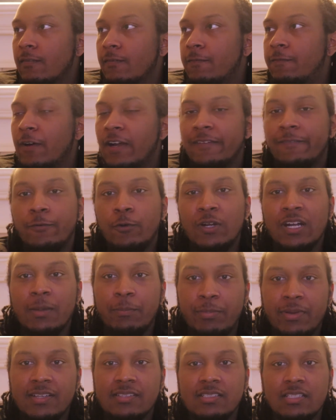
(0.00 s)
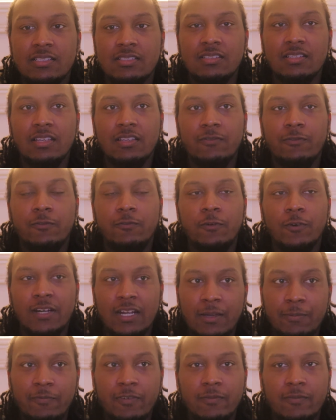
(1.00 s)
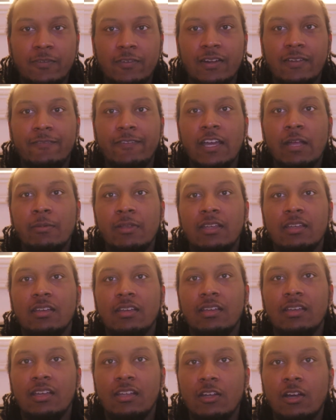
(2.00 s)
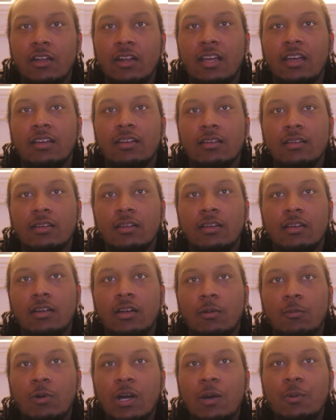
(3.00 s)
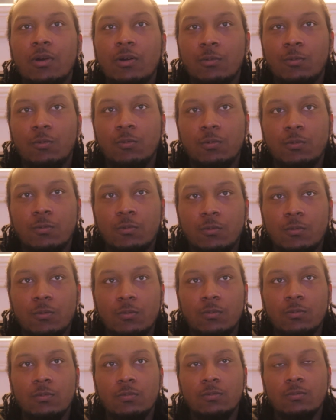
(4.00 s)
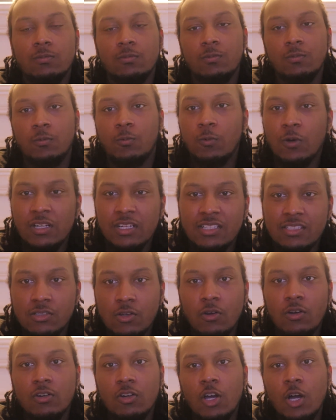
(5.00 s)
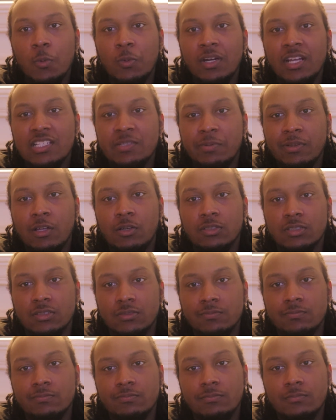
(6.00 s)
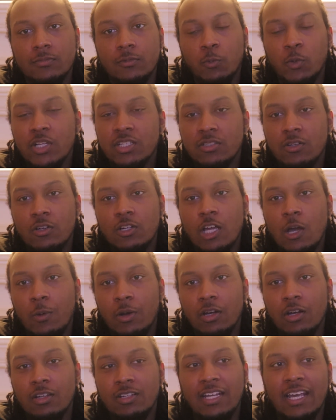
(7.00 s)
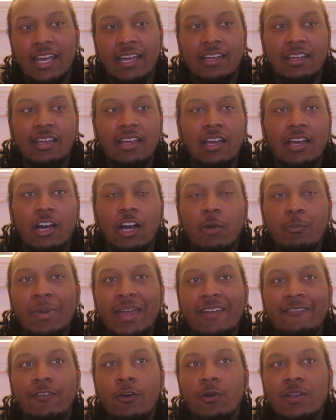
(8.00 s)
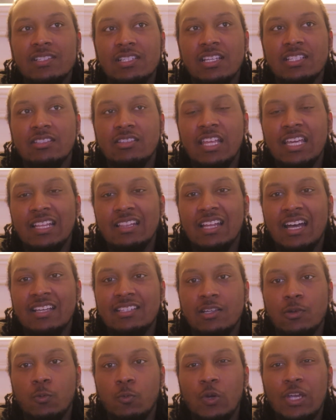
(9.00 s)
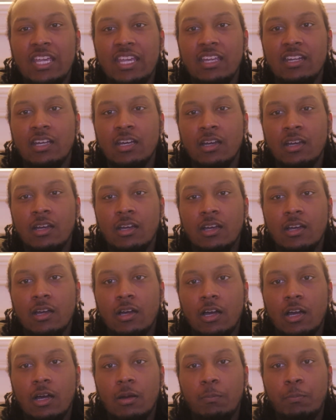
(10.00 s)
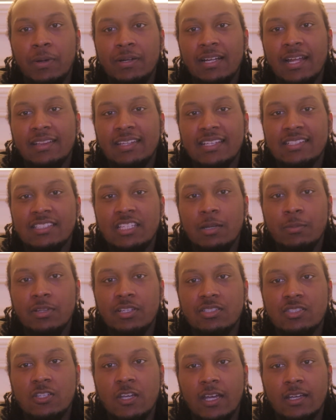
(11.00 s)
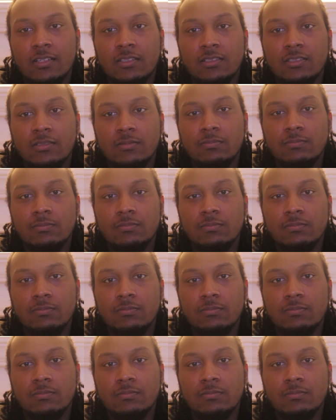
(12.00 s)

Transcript: fight for their business, for their family and all that. What is going on with Nancy Pelosi? What's going on with her that her main focus is legalizing weed, but not the stimulus checks?